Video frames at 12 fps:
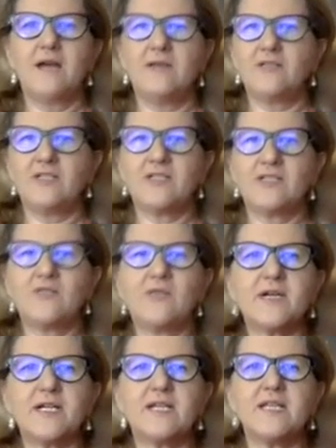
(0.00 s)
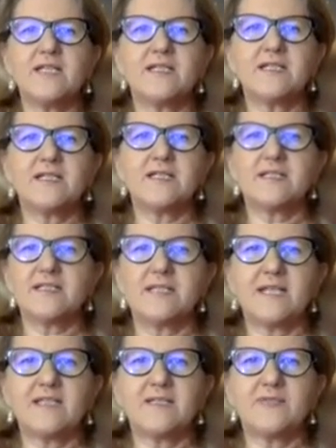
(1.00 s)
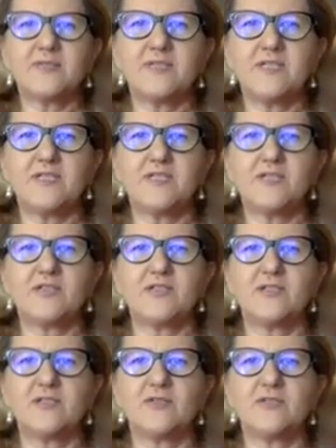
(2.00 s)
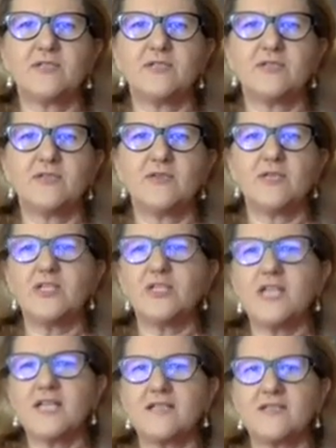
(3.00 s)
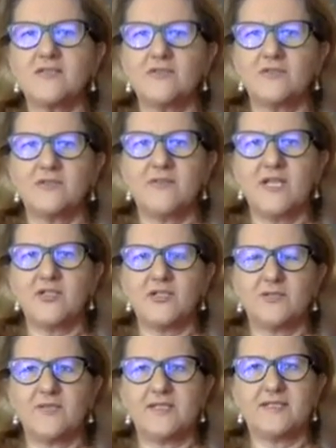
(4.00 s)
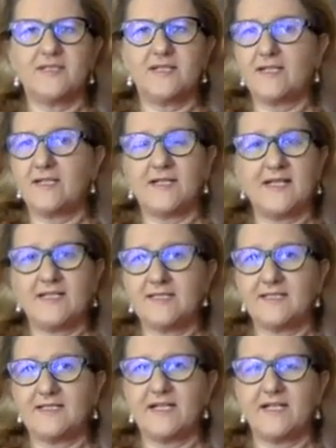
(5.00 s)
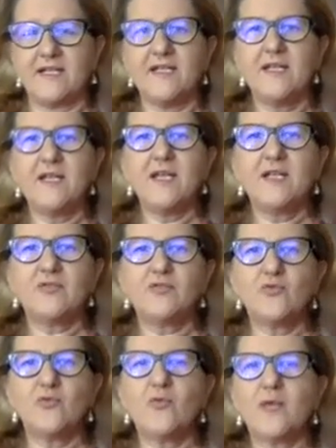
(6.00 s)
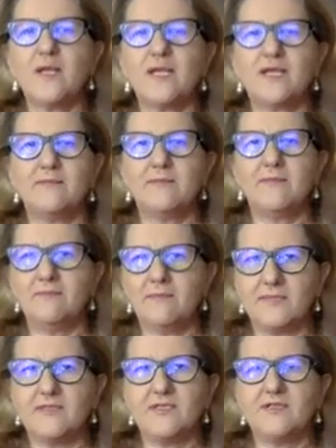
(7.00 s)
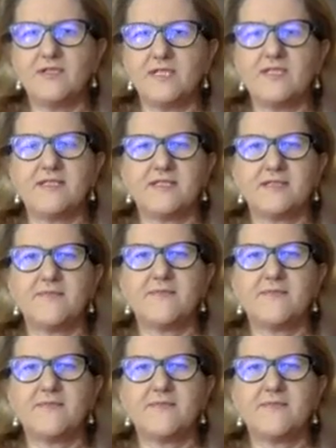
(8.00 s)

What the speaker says: just working their standard procedures in order to adjust to the measurements that are necessary to welcome the tourists.